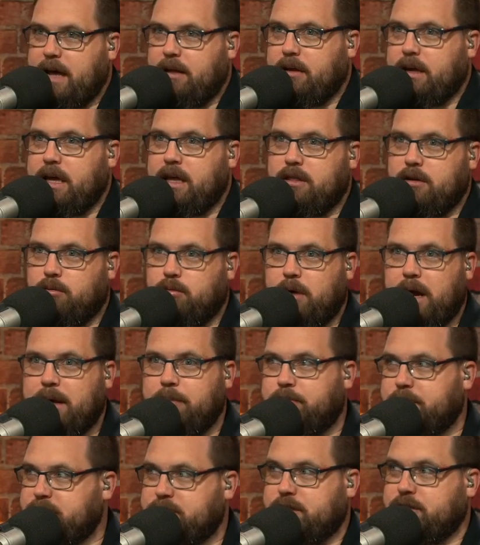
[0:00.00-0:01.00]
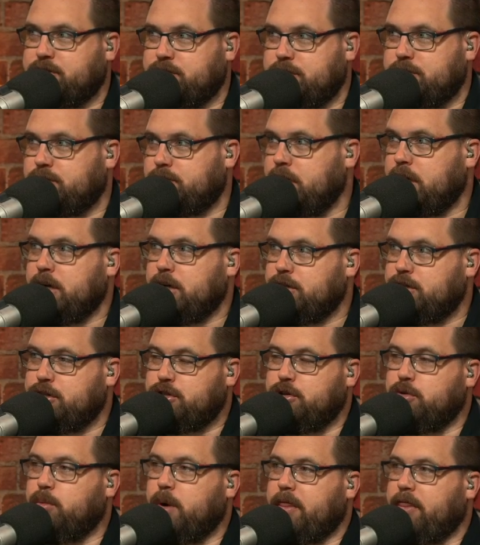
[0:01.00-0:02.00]
talent in the right positions to
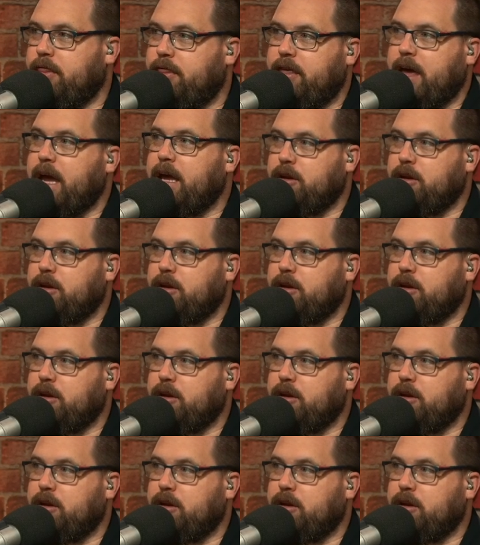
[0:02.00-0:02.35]
do what